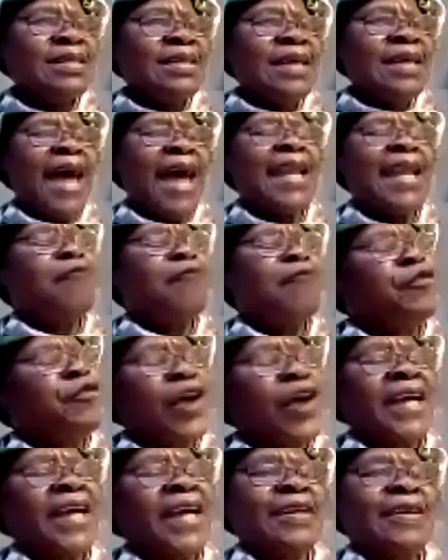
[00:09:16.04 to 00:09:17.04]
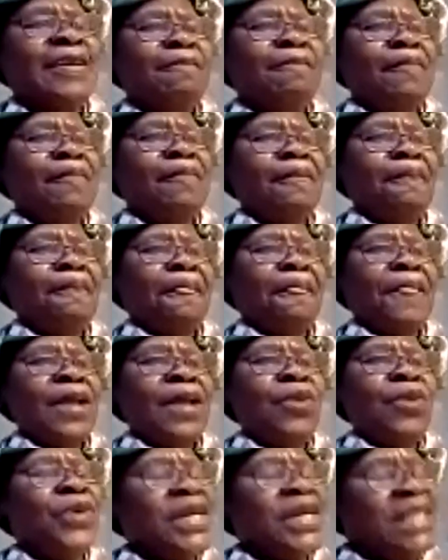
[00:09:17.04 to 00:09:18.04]
and a friend.
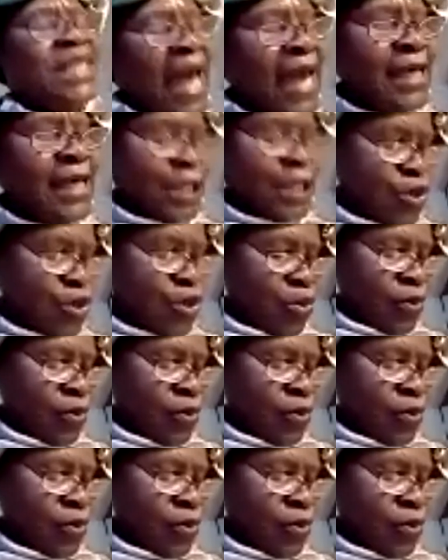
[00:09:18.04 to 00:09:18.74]
We thank you.